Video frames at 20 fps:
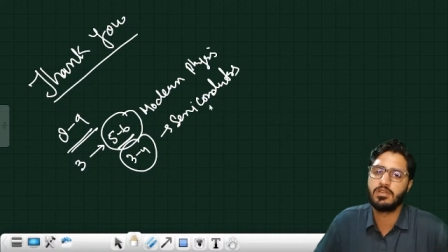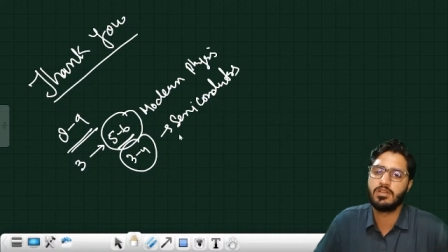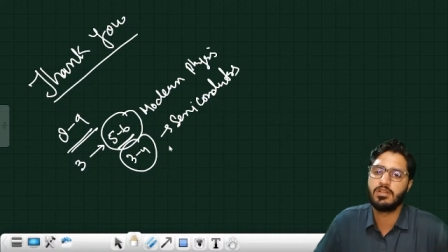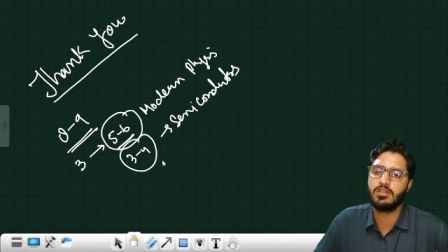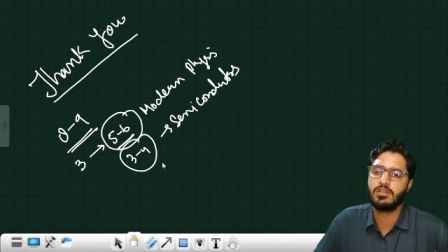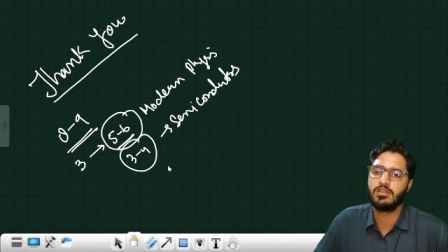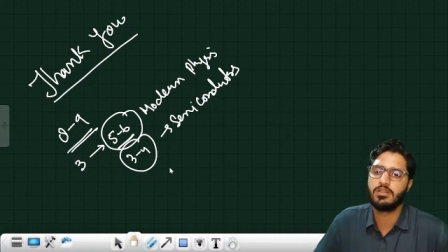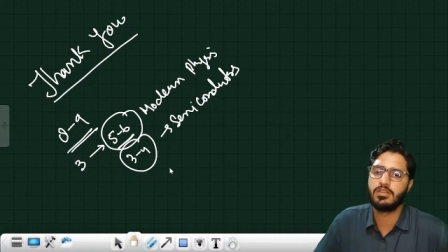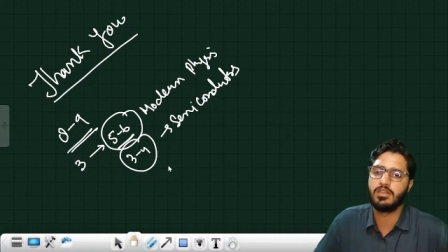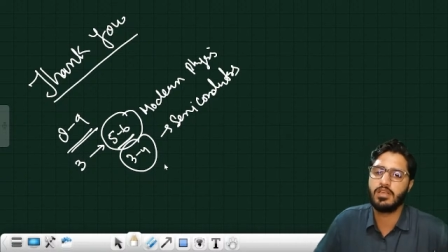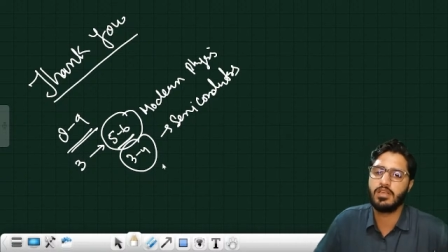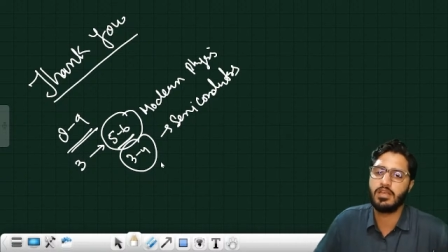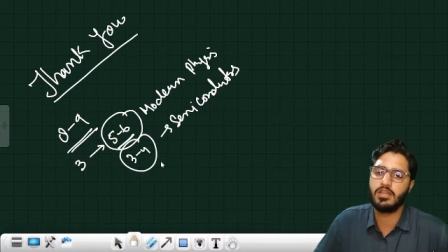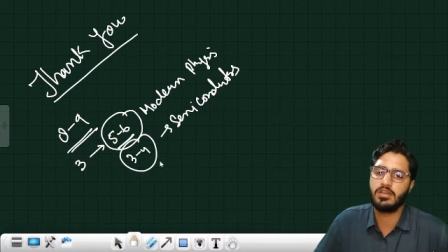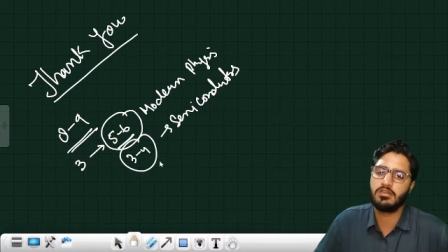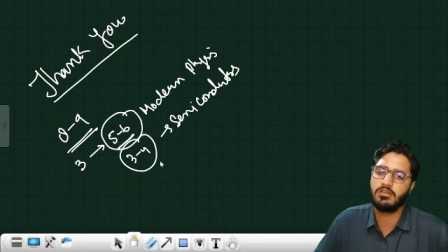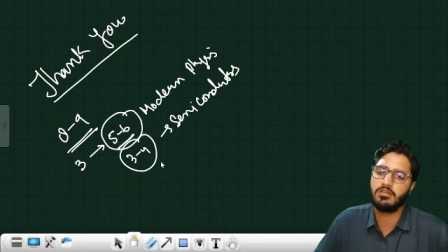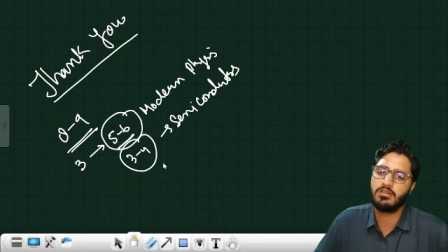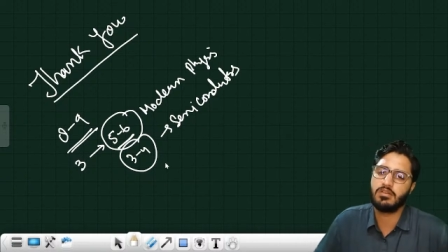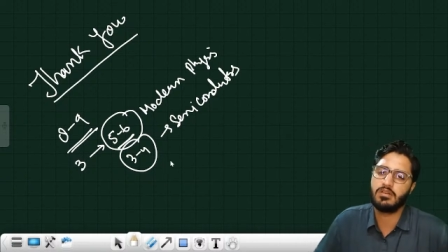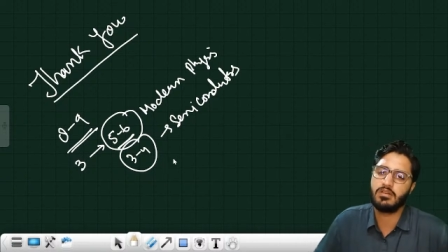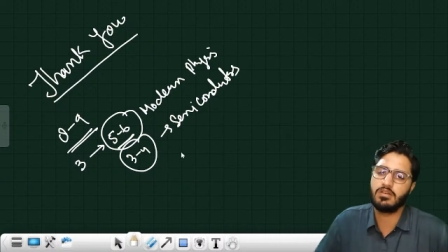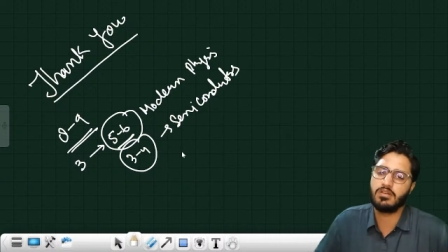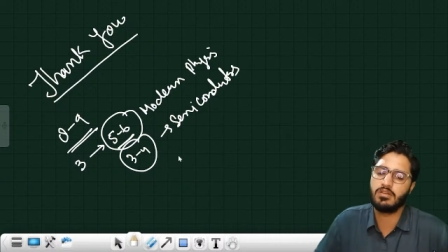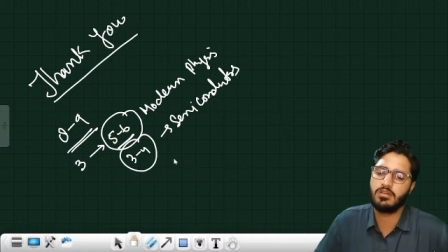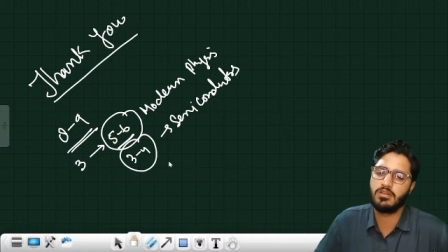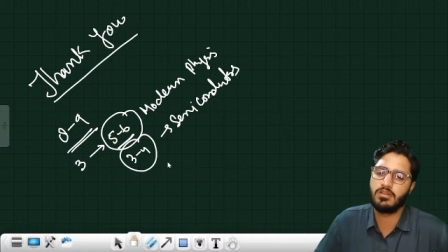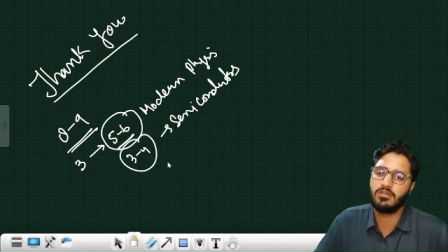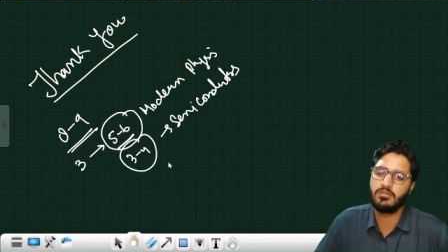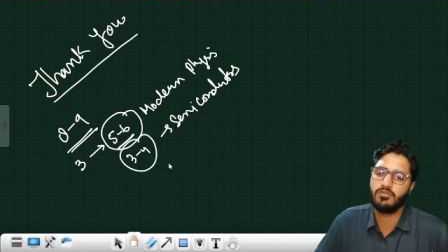
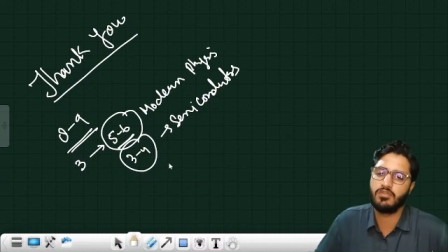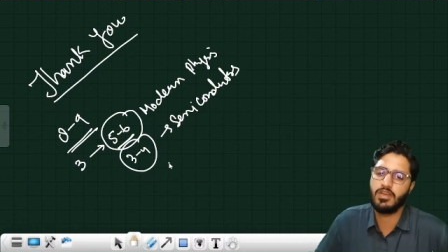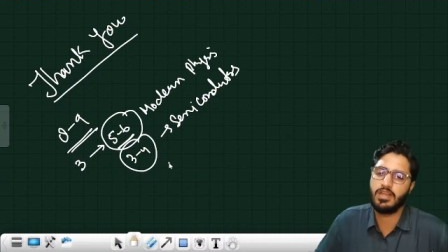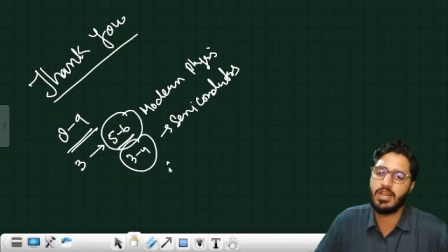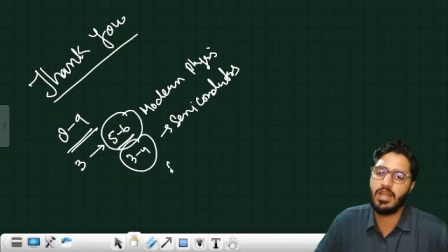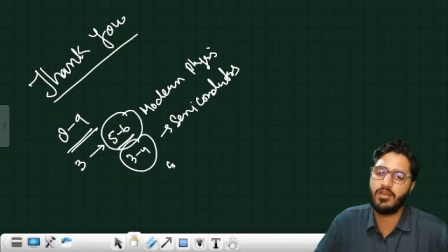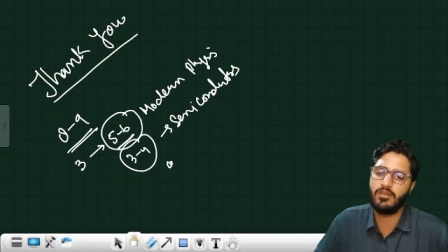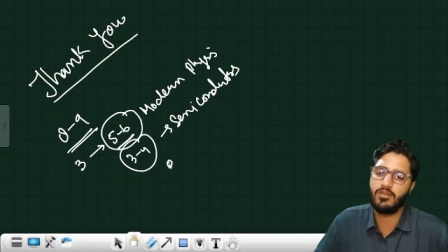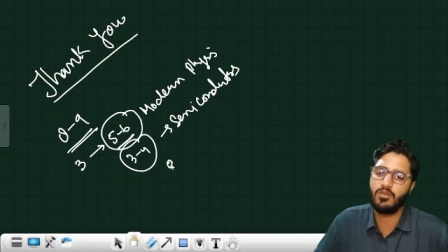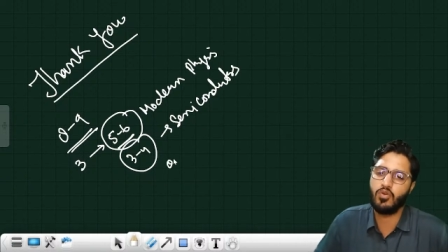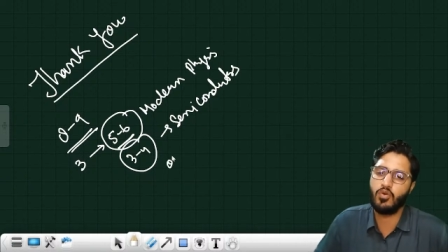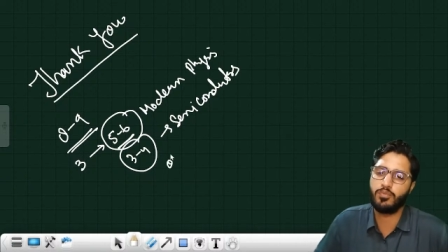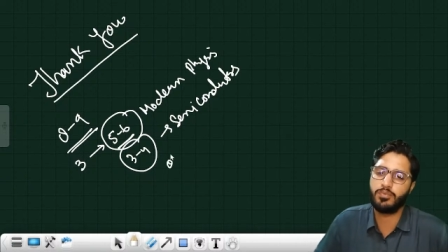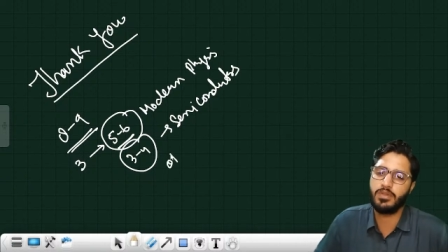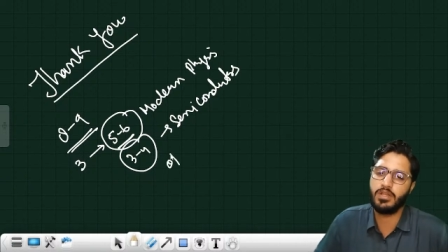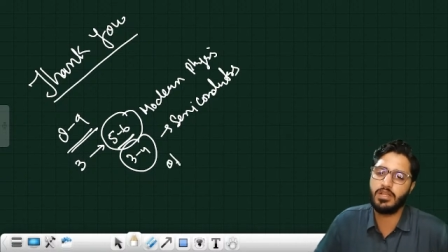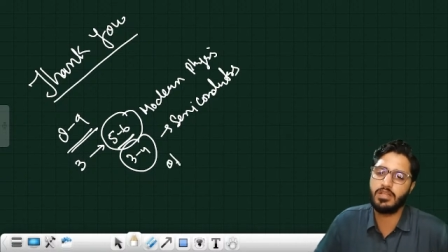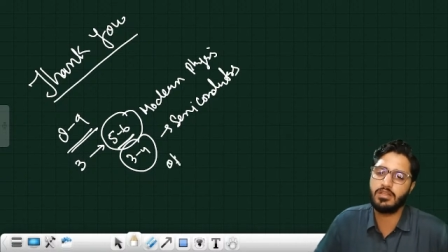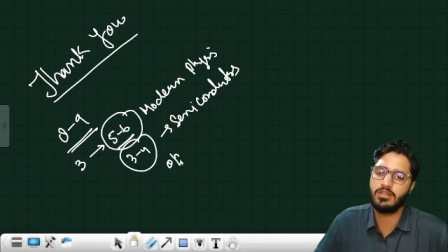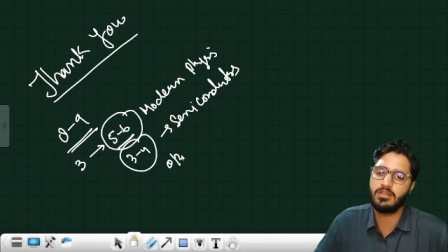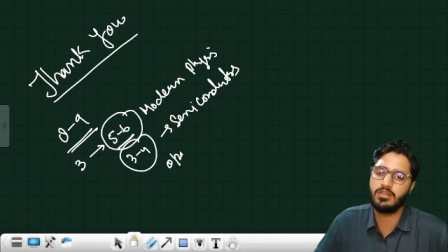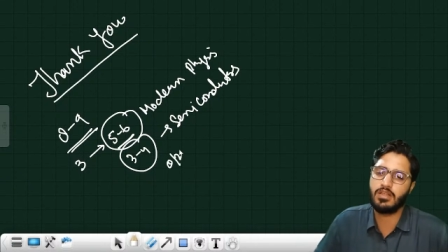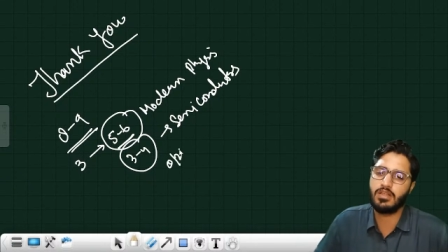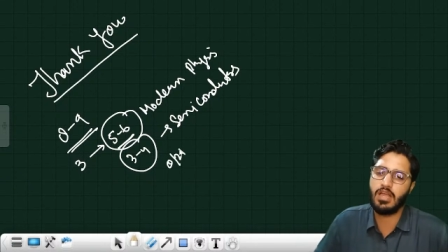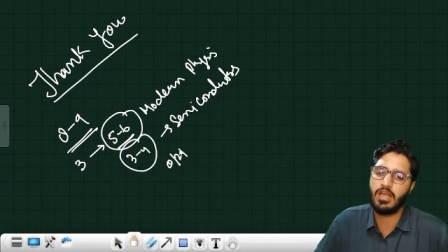Then we are having optics.